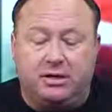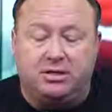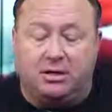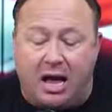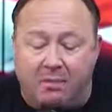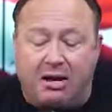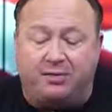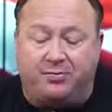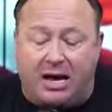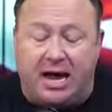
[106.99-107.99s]

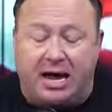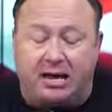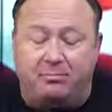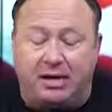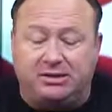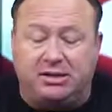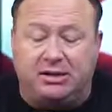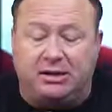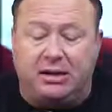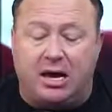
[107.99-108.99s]
Islamic flag,
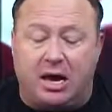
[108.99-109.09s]
basically,